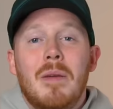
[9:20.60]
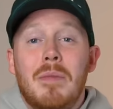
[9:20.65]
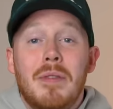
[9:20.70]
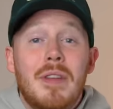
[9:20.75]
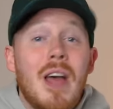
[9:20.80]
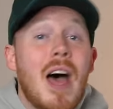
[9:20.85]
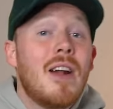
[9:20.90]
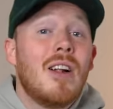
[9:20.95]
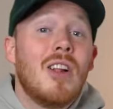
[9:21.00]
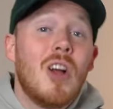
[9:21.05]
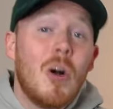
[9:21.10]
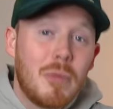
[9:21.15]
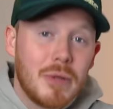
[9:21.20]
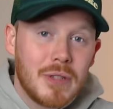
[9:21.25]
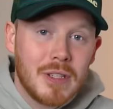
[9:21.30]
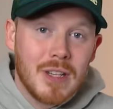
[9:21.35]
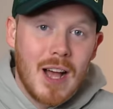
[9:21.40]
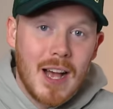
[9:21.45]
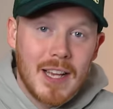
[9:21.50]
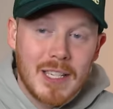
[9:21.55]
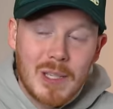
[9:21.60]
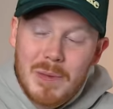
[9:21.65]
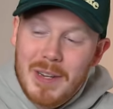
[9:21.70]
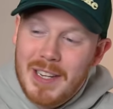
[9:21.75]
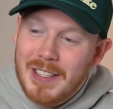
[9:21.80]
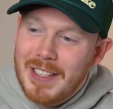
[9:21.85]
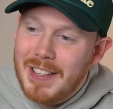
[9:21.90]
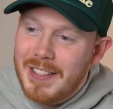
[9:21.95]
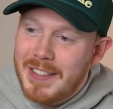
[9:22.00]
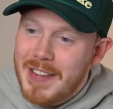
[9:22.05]
But not all hope was lost
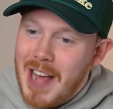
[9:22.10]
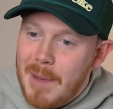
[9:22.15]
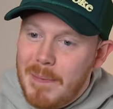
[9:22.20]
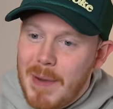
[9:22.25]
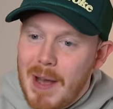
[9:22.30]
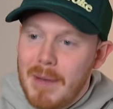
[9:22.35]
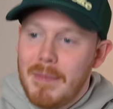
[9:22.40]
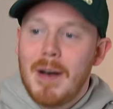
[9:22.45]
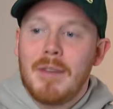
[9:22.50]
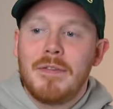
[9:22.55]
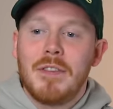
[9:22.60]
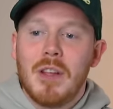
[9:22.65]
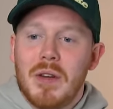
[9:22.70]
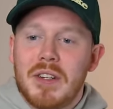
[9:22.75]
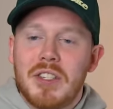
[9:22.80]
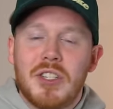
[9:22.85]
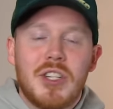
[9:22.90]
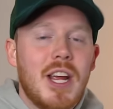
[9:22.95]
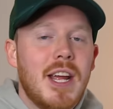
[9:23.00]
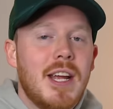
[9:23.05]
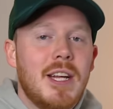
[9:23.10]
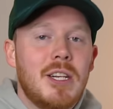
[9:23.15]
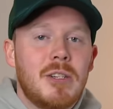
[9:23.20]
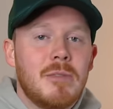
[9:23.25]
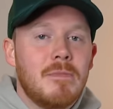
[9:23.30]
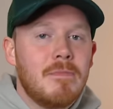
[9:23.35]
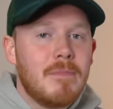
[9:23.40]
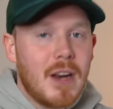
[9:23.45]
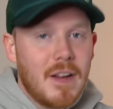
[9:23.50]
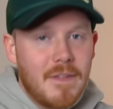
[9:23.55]
because I stopped by Buffalo Exchange
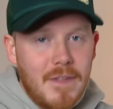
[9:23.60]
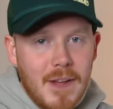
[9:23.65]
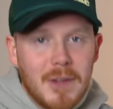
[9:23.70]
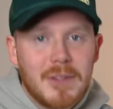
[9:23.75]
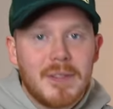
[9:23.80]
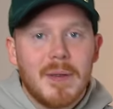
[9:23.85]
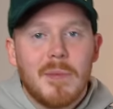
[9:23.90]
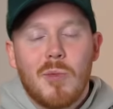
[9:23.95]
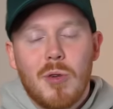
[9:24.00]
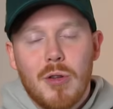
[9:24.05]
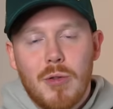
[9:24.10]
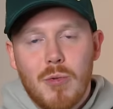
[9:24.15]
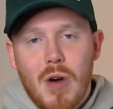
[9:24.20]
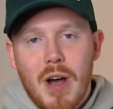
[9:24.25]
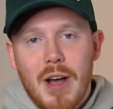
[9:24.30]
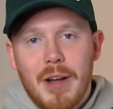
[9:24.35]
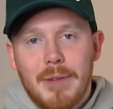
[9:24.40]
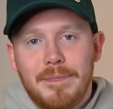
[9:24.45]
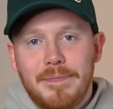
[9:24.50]
and I found something worthwhile.